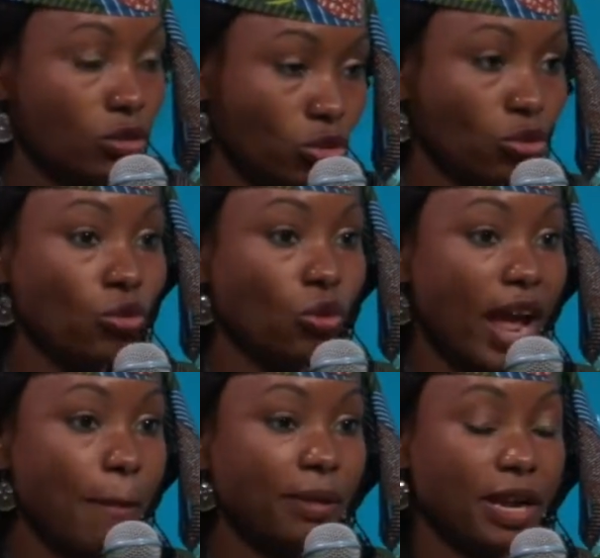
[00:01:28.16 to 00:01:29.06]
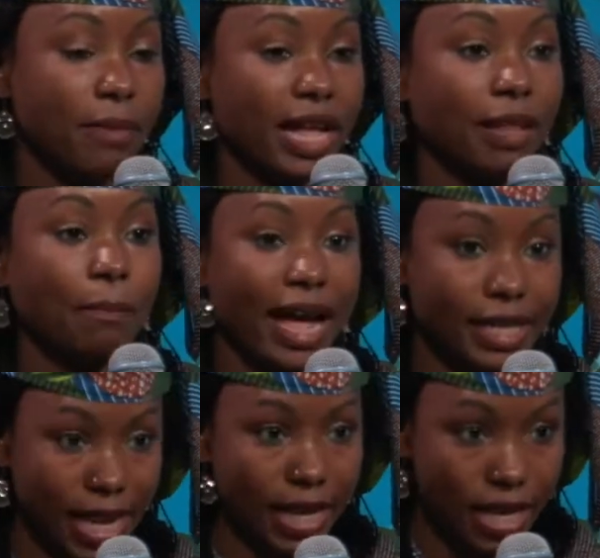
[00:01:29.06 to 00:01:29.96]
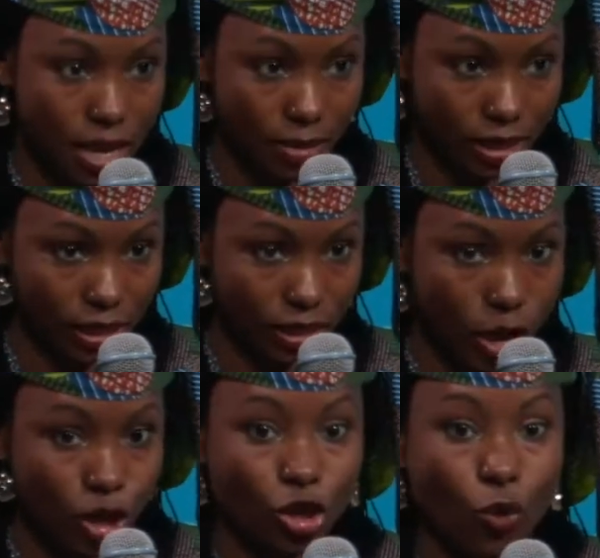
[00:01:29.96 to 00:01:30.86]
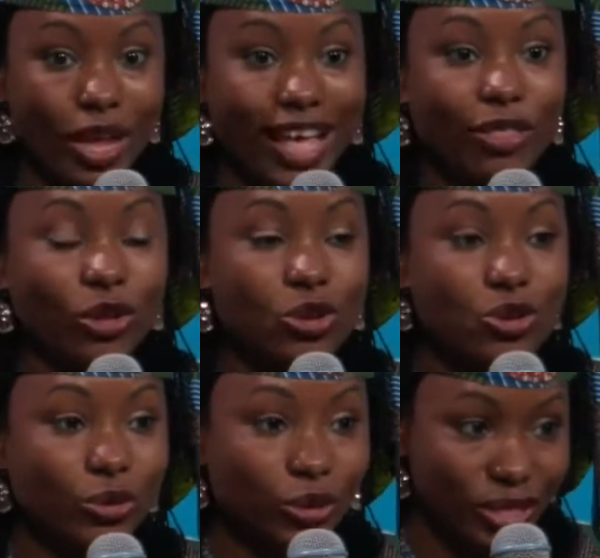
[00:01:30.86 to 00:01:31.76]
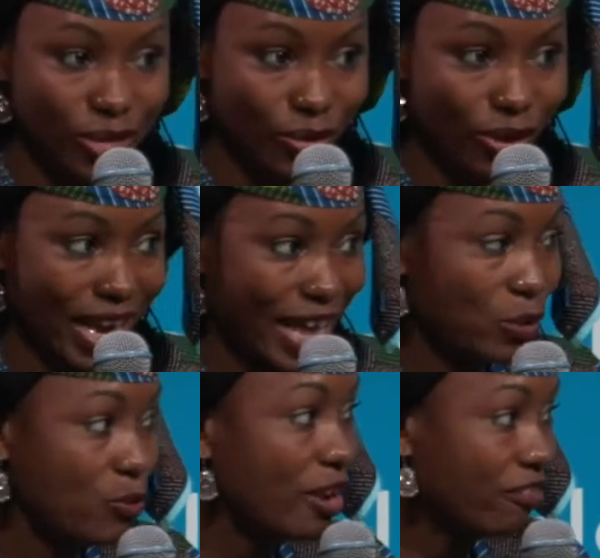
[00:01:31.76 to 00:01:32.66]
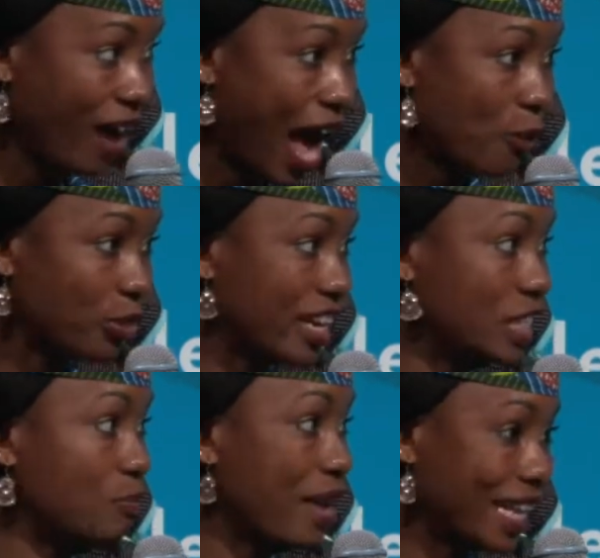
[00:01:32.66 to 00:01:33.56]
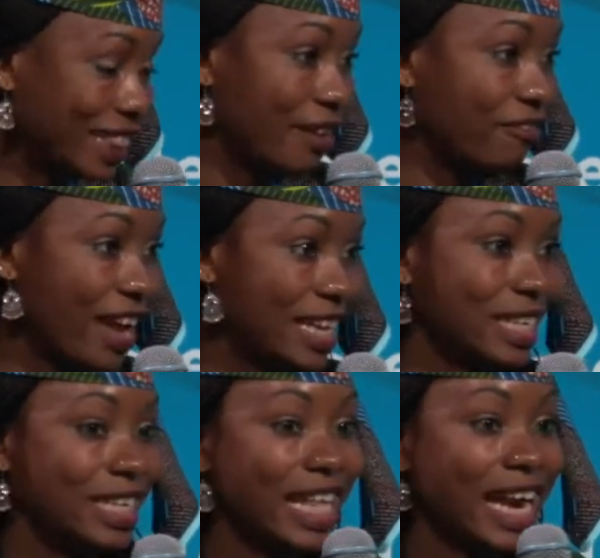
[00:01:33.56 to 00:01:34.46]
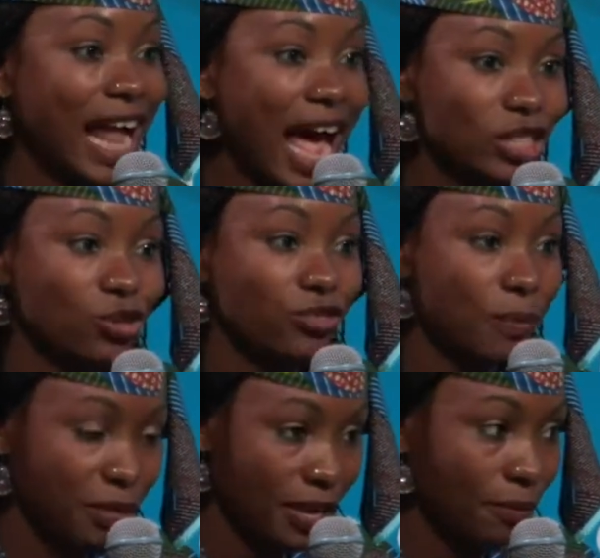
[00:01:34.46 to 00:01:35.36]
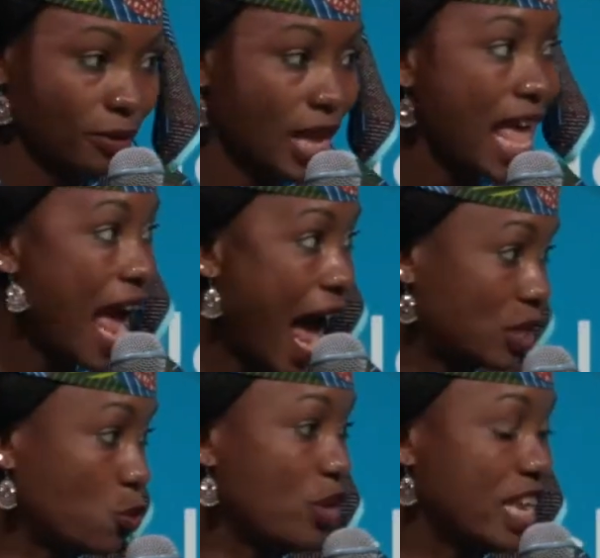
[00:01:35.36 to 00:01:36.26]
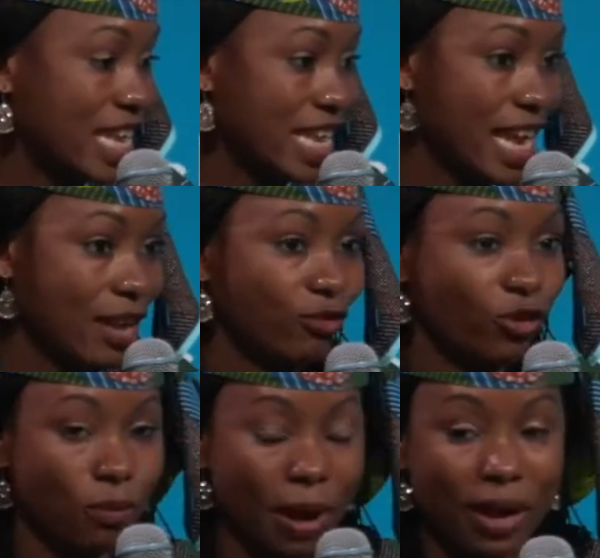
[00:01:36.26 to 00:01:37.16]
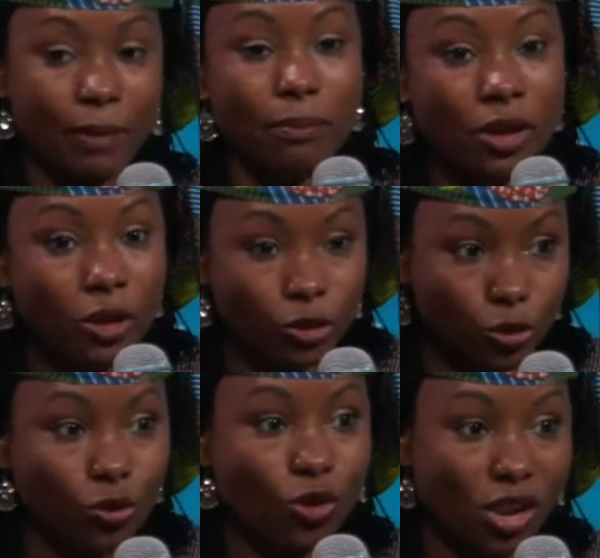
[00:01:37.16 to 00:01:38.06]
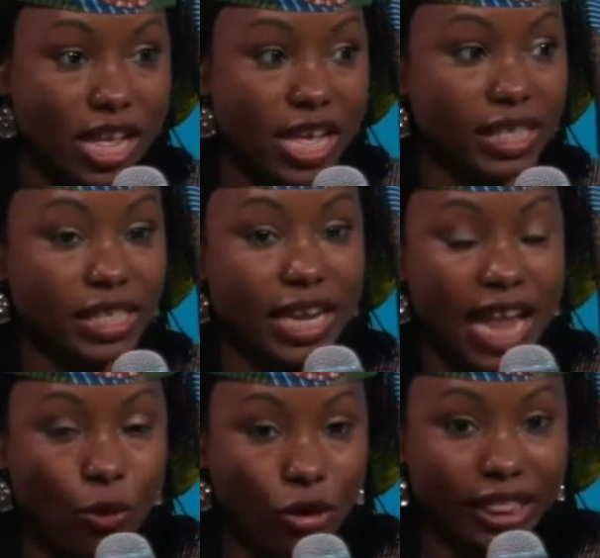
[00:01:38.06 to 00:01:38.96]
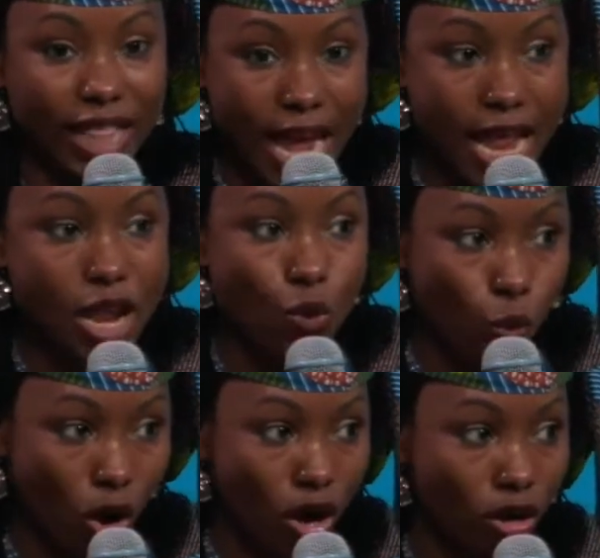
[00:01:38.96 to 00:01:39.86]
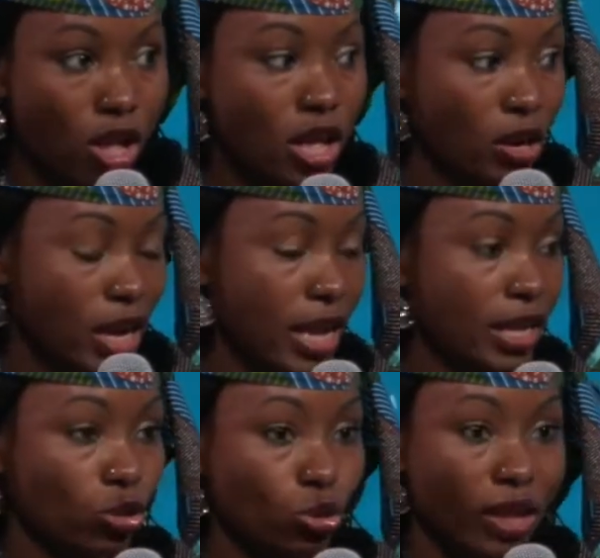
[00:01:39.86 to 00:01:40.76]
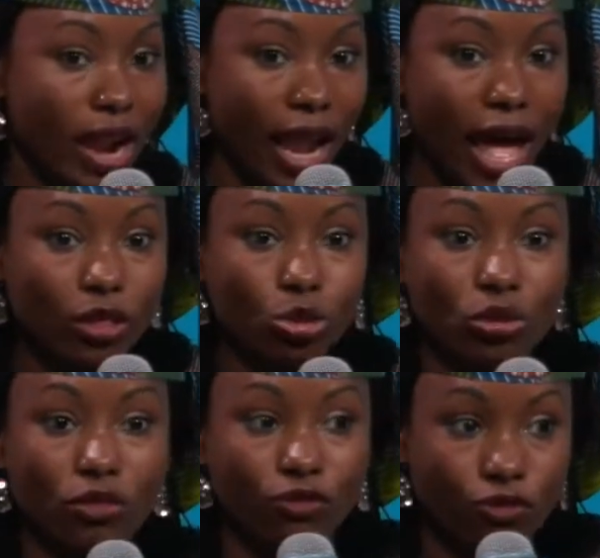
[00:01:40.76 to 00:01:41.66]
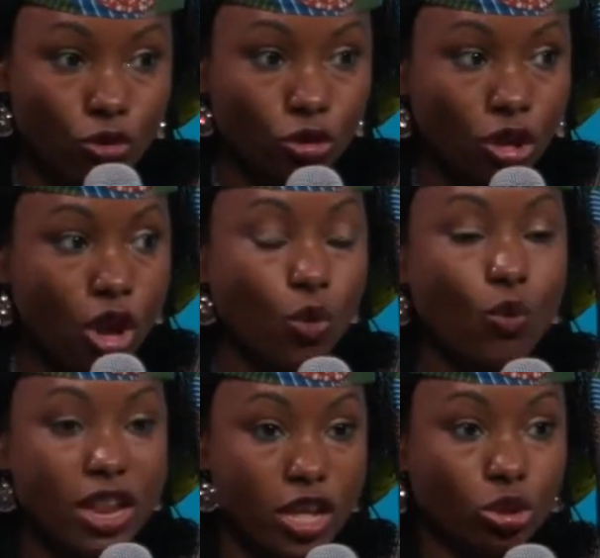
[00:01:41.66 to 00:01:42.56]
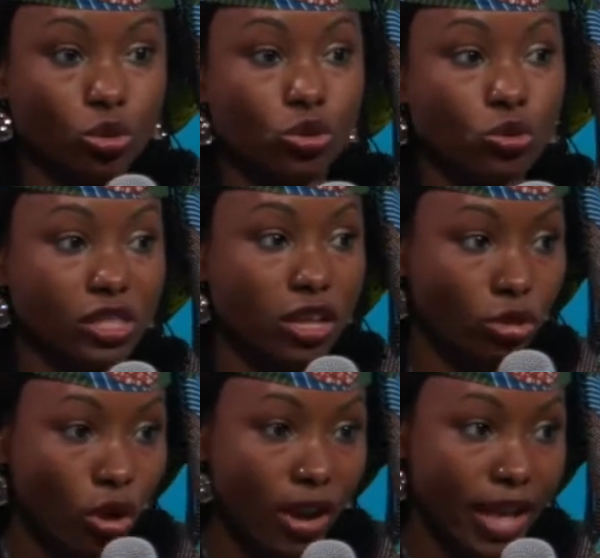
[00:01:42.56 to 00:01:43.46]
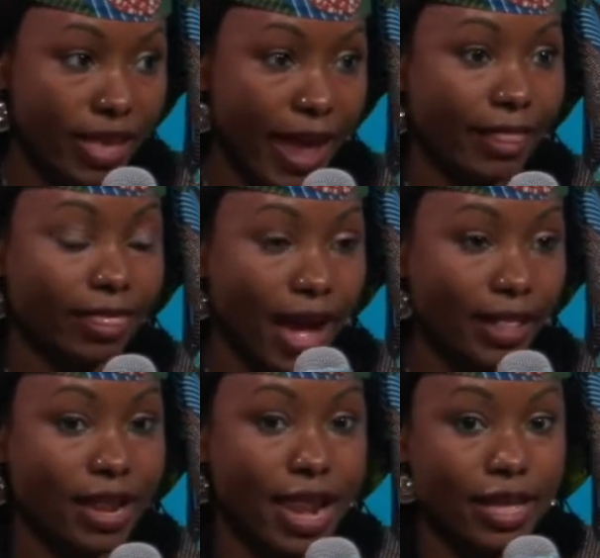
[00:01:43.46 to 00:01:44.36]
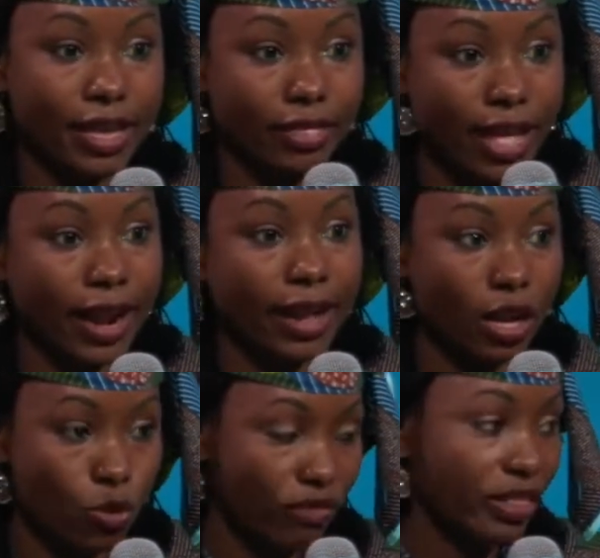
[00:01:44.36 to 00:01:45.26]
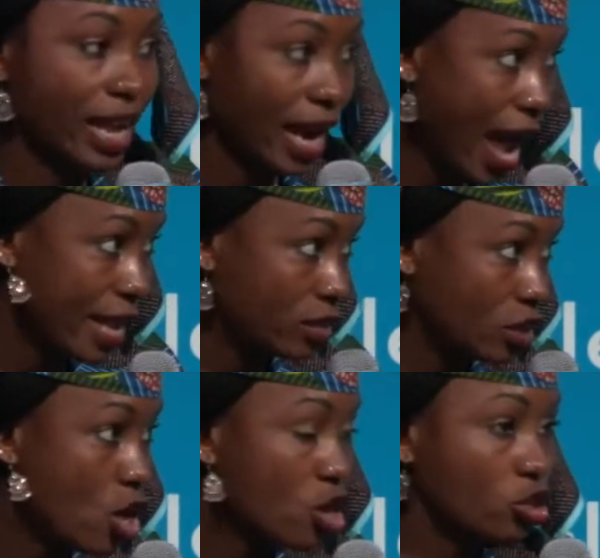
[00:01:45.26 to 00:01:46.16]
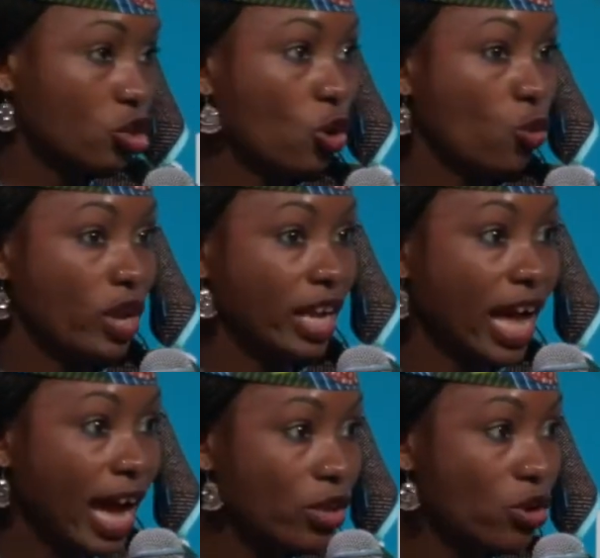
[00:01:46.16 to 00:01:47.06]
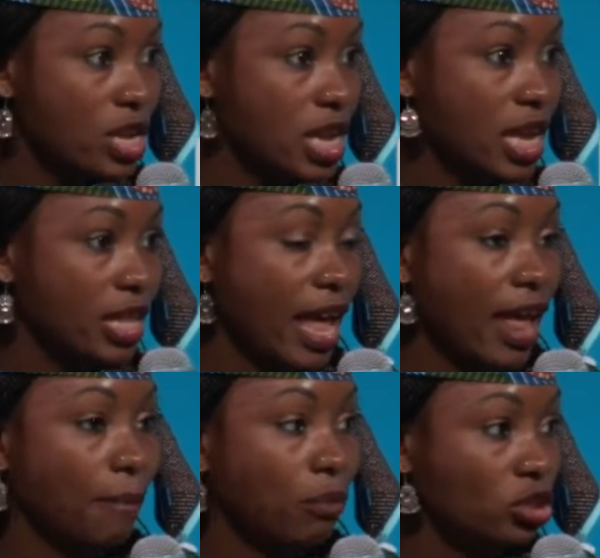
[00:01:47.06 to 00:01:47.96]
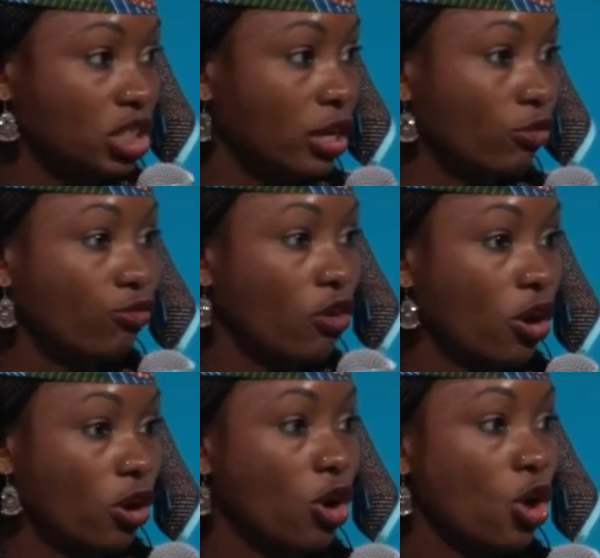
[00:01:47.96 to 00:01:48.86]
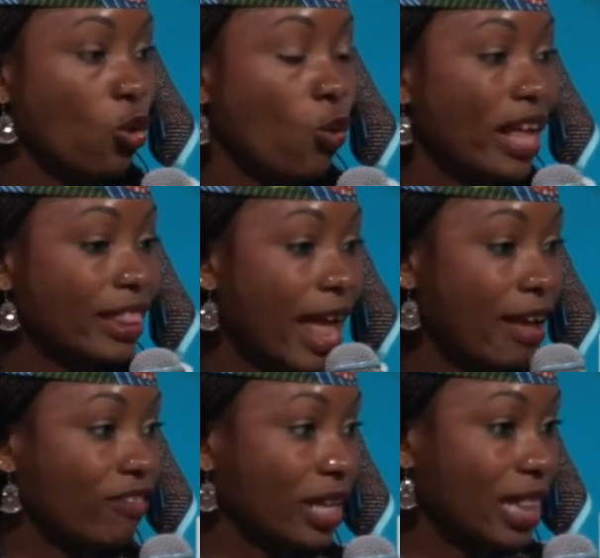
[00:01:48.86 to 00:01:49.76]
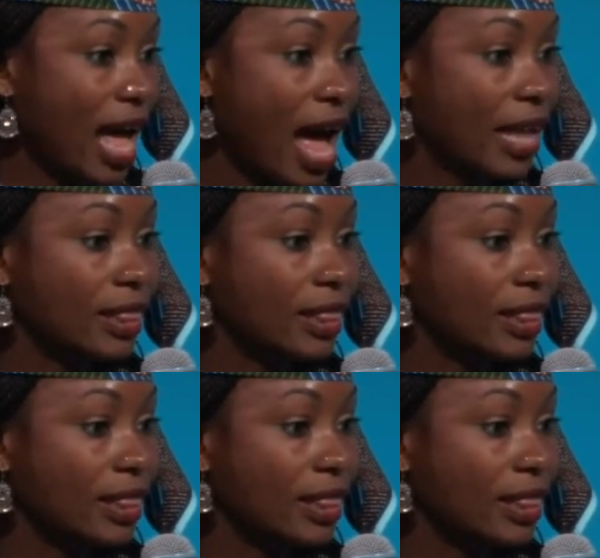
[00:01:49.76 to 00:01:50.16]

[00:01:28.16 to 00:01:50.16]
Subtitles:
to implement the Paris agreements. So we cannot use the knowledge without respecting, firstly, the rights of the peoples, as we hear from my 2 colleagues in our daily work linking to the land, to the food. We need to use the knowledge and that linking directly with the rights. So we gather on it and pushing for whatever that